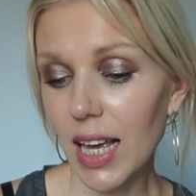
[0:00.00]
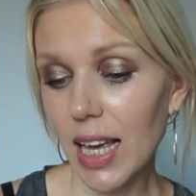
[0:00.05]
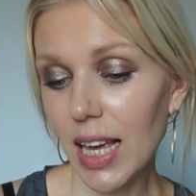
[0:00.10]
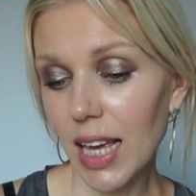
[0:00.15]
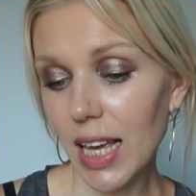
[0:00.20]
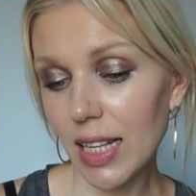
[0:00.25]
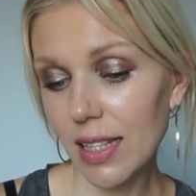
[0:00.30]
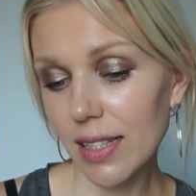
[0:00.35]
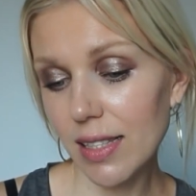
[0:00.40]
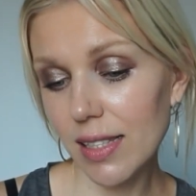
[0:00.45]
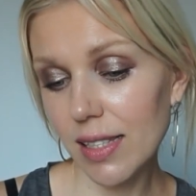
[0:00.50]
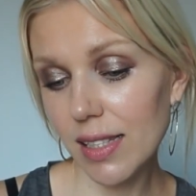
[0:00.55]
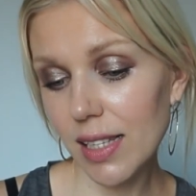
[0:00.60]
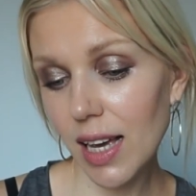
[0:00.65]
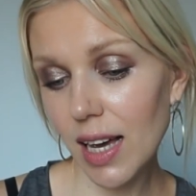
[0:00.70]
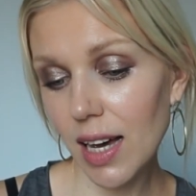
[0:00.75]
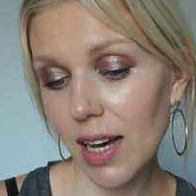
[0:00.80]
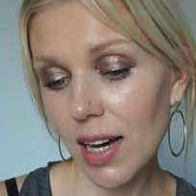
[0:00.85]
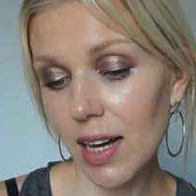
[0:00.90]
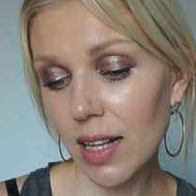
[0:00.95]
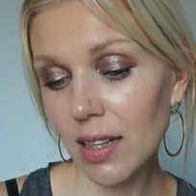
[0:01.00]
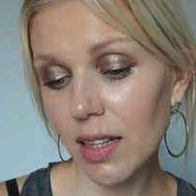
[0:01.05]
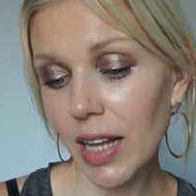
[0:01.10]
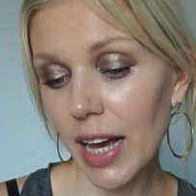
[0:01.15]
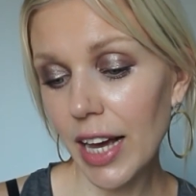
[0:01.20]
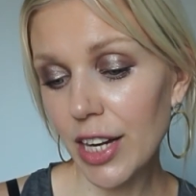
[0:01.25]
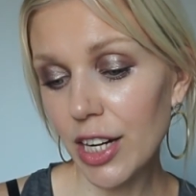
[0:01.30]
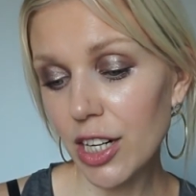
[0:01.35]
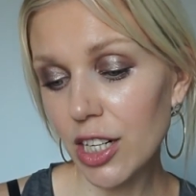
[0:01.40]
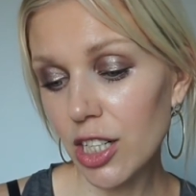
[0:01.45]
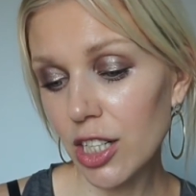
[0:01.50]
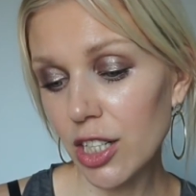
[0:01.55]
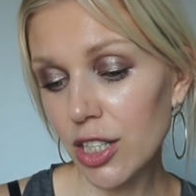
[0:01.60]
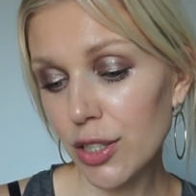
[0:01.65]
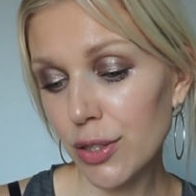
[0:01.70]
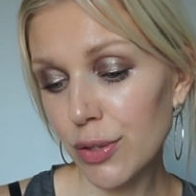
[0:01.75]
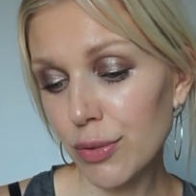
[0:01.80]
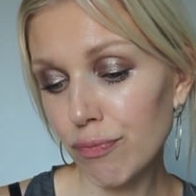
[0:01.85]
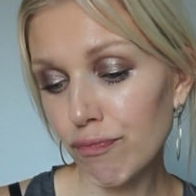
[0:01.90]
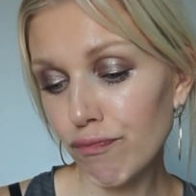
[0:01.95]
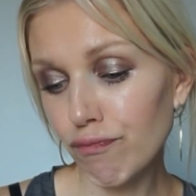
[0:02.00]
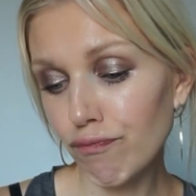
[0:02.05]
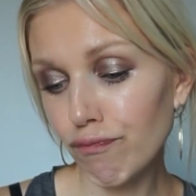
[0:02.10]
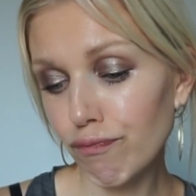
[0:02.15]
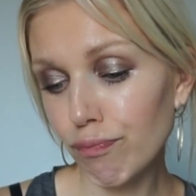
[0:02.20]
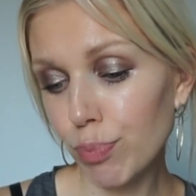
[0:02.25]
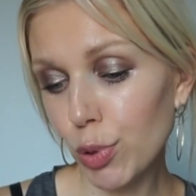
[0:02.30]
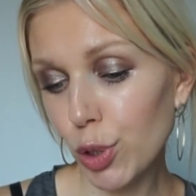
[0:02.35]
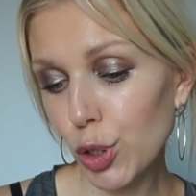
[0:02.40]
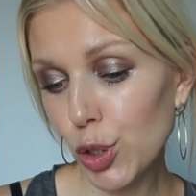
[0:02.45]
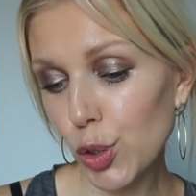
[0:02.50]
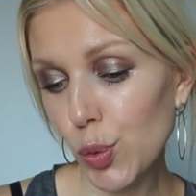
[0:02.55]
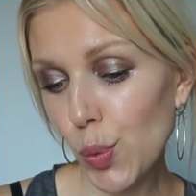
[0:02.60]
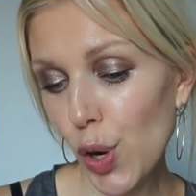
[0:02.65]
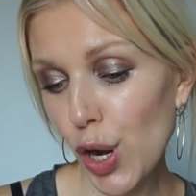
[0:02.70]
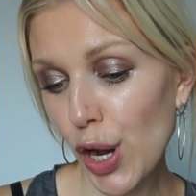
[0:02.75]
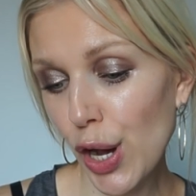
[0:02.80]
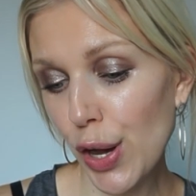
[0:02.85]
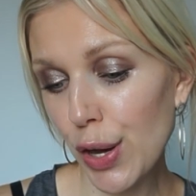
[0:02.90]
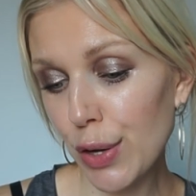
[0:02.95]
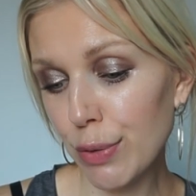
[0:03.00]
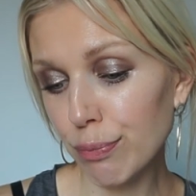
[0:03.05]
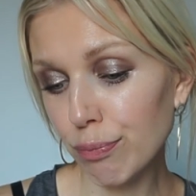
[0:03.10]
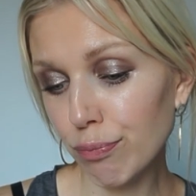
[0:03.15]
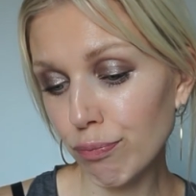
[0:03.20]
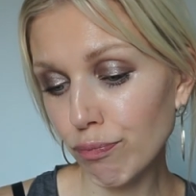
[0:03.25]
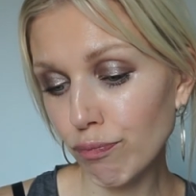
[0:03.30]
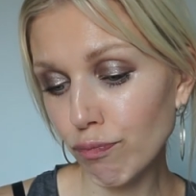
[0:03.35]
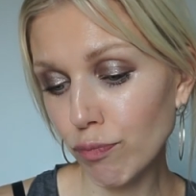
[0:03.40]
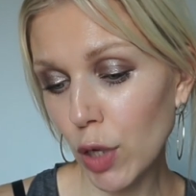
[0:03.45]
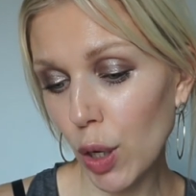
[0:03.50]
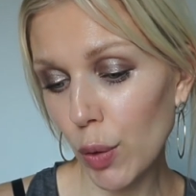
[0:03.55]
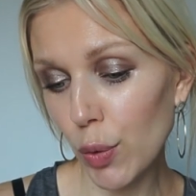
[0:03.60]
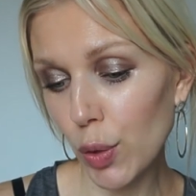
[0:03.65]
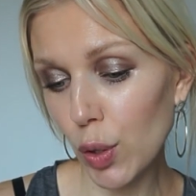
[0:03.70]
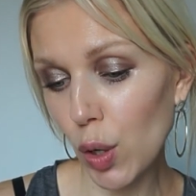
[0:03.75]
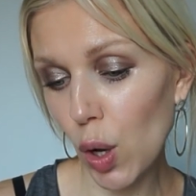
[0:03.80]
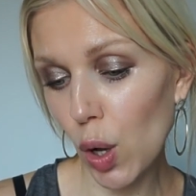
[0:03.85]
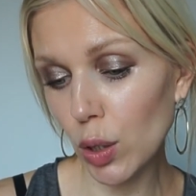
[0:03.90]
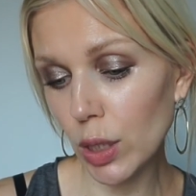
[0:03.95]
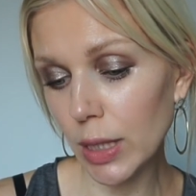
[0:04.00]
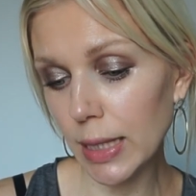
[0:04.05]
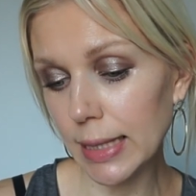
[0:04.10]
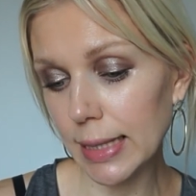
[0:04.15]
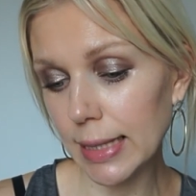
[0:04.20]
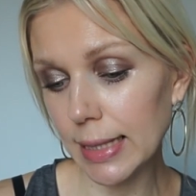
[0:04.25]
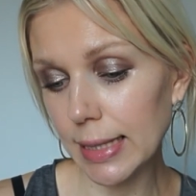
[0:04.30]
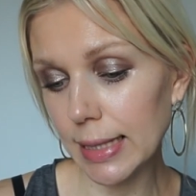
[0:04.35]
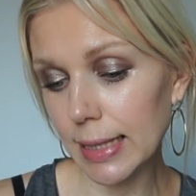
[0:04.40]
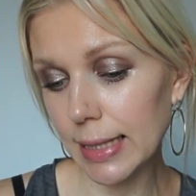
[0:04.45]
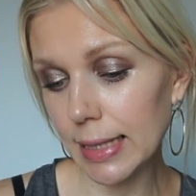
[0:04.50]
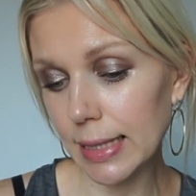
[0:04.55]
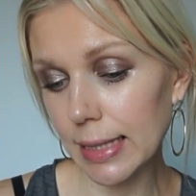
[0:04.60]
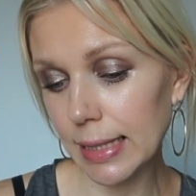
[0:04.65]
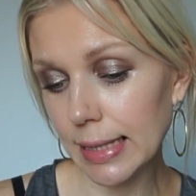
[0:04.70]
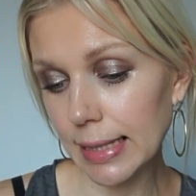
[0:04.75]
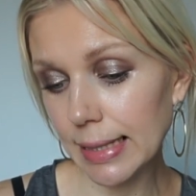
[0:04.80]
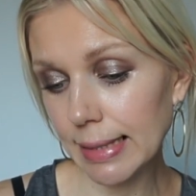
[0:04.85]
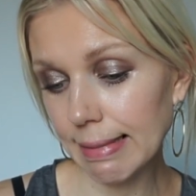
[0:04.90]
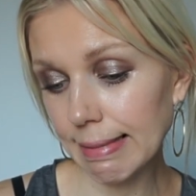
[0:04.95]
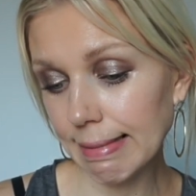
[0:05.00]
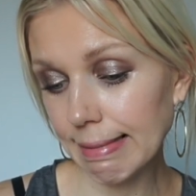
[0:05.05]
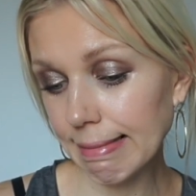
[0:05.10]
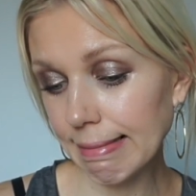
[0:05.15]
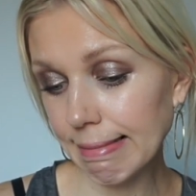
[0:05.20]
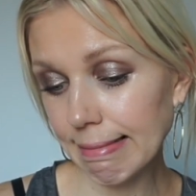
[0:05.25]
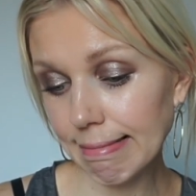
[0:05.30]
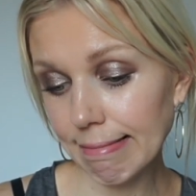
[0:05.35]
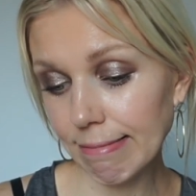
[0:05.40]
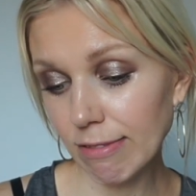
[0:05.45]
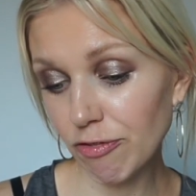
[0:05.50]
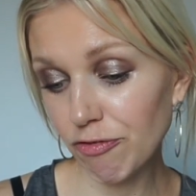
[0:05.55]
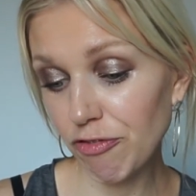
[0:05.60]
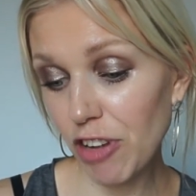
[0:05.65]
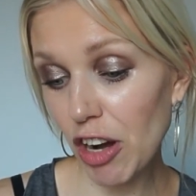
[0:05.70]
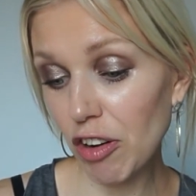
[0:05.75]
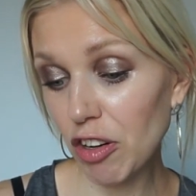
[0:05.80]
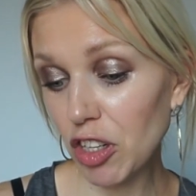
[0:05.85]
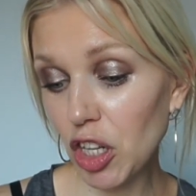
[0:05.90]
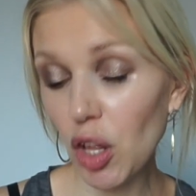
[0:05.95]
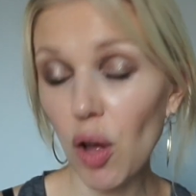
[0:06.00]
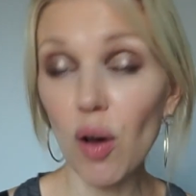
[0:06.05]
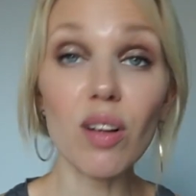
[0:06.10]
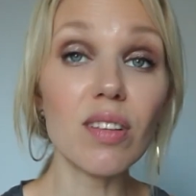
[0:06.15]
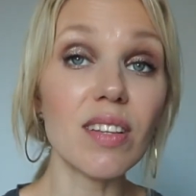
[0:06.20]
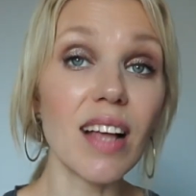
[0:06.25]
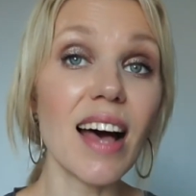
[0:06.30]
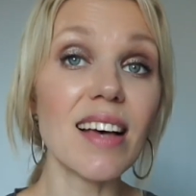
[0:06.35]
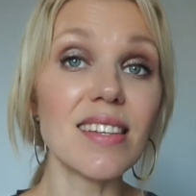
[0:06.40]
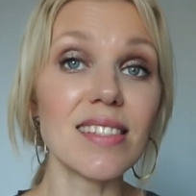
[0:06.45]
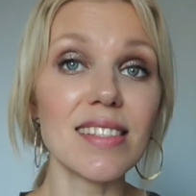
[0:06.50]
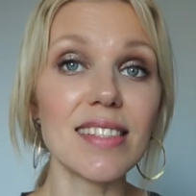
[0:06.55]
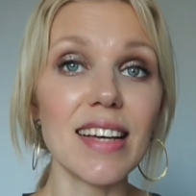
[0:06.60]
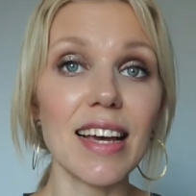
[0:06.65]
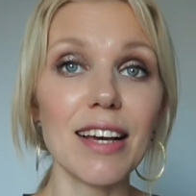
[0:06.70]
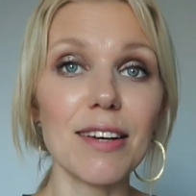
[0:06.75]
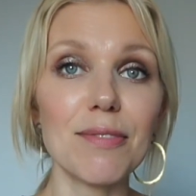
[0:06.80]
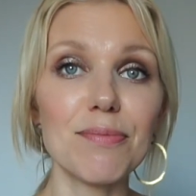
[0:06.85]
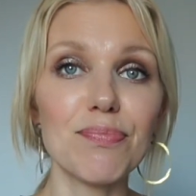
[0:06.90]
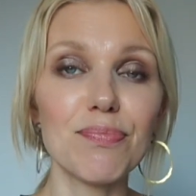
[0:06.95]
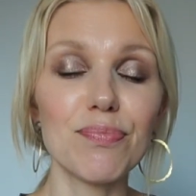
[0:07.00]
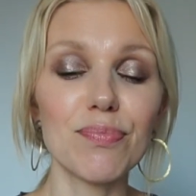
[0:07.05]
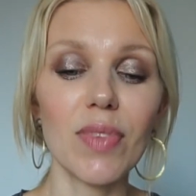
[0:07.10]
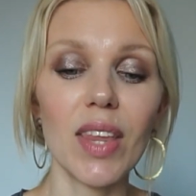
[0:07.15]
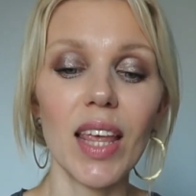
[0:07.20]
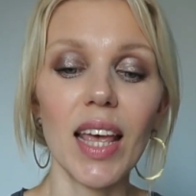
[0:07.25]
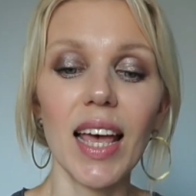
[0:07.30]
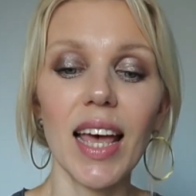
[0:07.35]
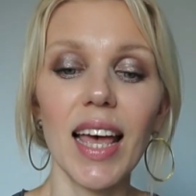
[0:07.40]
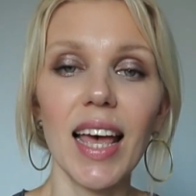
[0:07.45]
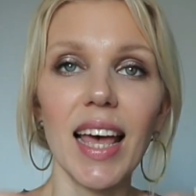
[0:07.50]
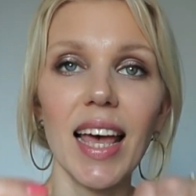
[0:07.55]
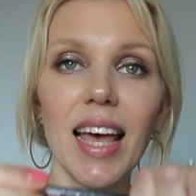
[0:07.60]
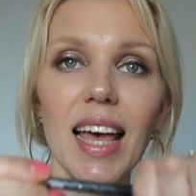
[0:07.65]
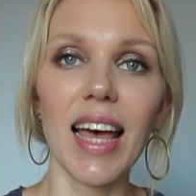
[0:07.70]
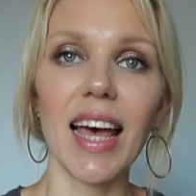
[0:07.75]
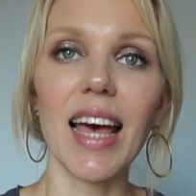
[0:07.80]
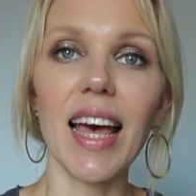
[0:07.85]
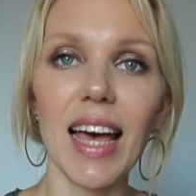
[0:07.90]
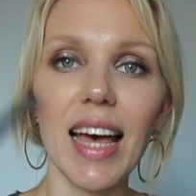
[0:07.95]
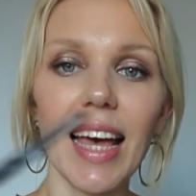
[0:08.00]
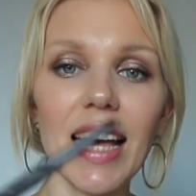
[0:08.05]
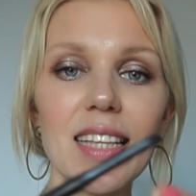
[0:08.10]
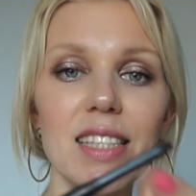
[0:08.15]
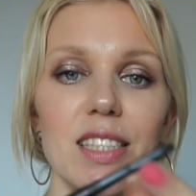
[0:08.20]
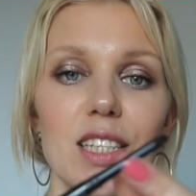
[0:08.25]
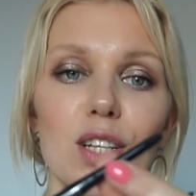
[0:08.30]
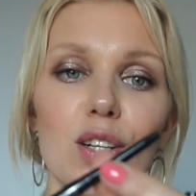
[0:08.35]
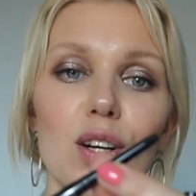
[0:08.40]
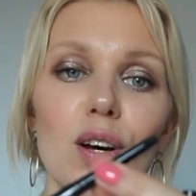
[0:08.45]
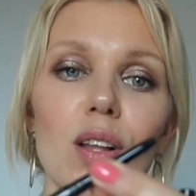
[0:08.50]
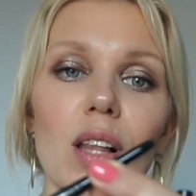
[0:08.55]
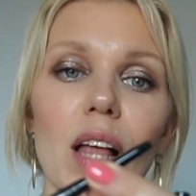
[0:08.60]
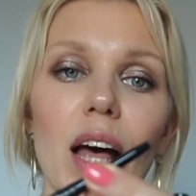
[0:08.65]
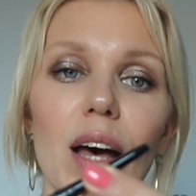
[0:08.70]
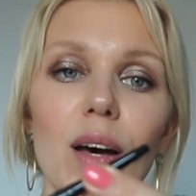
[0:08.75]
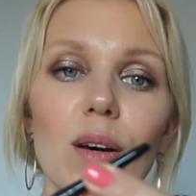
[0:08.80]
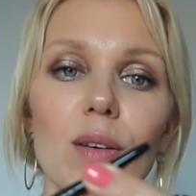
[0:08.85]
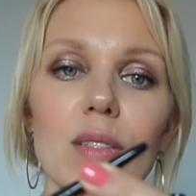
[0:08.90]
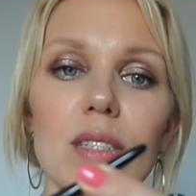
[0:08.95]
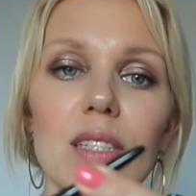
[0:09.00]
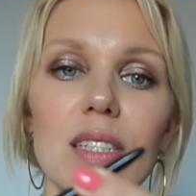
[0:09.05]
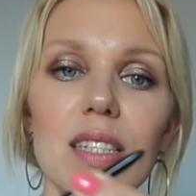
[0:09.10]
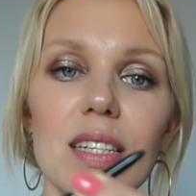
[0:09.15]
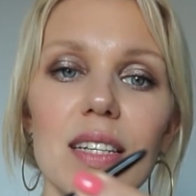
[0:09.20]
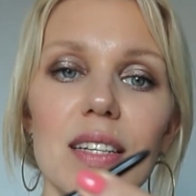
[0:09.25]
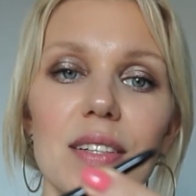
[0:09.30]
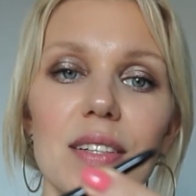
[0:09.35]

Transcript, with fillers: It's uh, liner Bourjois, how you call it? Very long lasting. It's a roll out.